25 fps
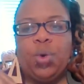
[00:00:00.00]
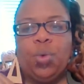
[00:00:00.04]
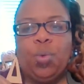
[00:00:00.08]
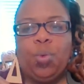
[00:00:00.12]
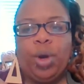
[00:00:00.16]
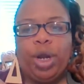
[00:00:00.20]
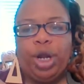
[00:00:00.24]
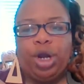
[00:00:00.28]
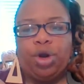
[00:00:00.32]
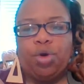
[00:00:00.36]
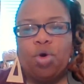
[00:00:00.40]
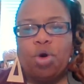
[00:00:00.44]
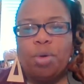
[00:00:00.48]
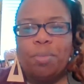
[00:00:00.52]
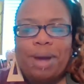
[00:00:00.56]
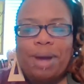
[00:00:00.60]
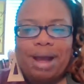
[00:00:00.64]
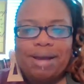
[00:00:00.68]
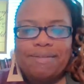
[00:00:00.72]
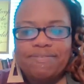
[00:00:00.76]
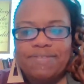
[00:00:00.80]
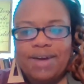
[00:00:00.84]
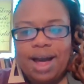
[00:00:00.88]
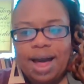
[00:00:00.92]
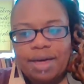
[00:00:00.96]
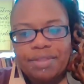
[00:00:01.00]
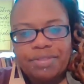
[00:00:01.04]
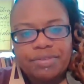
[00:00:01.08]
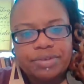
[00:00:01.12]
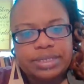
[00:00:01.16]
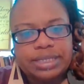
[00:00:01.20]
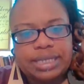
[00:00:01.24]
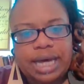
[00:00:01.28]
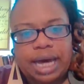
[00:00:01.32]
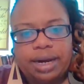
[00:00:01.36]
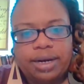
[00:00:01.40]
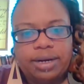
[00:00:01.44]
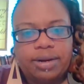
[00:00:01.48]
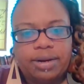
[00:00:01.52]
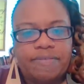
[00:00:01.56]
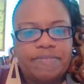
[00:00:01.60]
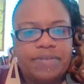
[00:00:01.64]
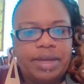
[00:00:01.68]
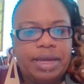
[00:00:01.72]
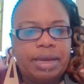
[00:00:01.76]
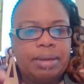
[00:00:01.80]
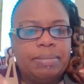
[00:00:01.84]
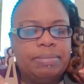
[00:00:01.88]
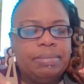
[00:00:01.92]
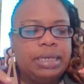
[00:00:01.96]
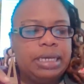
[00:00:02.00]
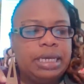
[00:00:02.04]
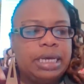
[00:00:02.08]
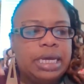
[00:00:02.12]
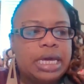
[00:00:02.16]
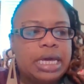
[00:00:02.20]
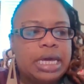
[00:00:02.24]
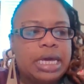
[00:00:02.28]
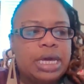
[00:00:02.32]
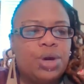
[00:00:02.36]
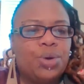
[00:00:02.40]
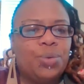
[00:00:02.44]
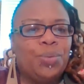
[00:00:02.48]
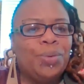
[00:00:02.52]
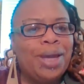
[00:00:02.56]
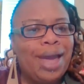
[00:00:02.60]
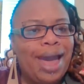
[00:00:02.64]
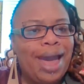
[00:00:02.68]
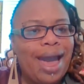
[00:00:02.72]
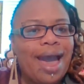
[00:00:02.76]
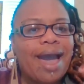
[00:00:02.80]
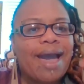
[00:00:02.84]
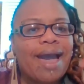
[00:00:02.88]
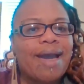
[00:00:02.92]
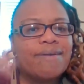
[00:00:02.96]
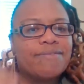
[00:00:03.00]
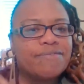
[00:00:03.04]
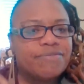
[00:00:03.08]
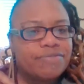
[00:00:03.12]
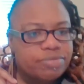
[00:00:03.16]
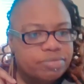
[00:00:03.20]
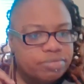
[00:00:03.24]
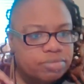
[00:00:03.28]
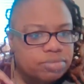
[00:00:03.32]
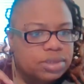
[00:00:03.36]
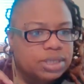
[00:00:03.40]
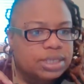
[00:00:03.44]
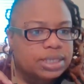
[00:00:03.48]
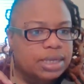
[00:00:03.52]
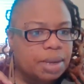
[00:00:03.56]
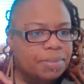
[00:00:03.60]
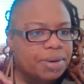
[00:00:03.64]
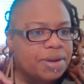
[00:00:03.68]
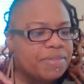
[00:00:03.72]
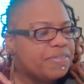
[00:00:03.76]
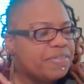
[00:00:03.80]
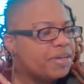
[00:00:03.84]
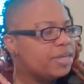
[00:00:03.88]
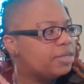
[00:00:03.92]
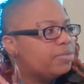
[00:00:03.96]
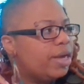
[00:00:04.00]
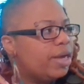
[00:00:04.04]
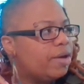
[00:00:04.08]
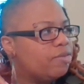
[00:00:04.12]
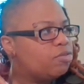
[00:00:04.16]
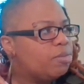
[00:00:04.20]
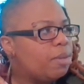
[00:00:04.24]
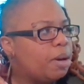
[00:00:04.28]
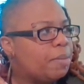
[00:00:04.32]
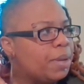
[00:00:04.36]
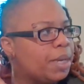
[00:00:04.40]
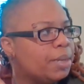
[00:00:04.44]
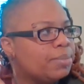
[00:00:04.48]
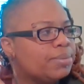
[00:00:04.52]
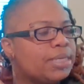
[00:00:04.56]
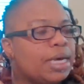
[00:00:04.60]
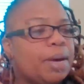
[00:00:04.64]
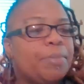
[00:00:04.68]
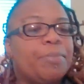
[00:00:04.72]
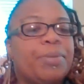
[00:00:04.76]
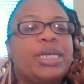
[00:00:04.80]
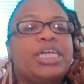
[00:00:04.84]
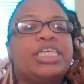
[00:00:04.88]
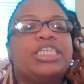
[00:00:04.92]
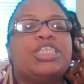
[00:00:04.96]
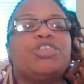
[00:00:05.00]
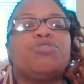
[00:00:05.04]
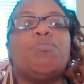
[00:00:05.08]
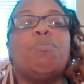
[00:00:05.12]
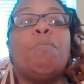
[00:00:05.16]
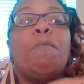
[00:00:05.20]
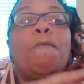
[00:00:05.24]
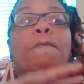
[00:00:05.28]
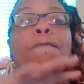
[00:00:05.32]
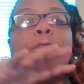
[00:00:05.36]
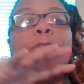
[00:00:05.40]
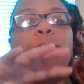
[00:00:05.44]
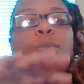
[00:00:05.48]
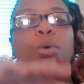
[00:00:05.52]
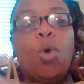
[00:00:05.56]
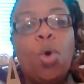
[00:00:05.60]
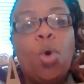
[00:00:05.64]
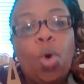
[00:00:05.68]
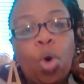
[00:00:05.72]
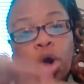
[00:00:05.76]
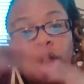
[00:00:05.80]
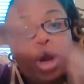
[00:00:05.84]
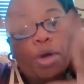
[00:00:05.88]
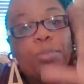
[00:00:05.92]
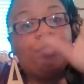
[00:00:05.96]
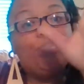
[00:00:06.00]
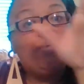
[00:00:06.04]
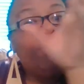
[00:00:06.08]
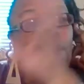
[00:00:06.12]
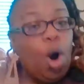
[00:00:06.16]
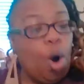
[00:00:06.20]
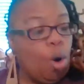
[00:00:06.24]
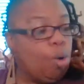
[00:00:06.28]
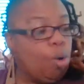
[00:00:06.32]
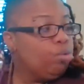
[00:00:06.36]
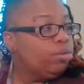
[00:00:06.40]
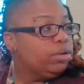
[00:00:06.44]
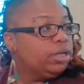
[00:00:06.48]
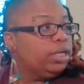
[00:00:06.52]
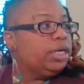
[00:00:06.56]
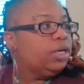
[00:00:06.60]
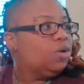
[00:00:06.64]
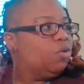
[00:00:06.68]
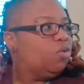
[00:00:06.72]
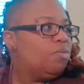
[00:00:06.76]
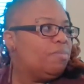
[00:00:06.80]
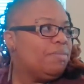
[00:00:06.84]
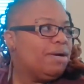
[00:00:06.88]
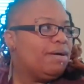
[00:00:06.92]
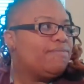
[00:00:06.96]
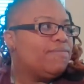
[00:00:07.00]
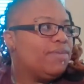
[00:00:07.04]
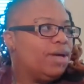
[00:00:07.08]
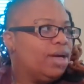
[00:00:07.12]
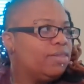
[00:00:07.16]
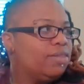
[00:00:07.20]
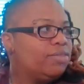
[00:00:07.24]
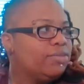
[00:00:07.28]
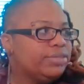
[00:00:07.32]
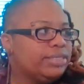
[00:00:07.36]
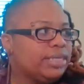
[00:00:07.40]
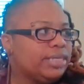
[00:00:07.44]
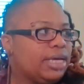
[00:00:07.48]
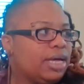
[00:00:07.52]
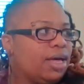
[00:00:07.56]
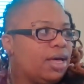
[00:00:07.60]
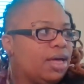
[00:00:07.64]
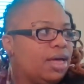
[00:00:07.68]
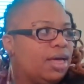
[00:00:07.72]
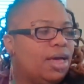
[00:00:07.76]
Where on my father's side of the family, we have some of the things we have on my mom's side, but it's more potent on my father's side.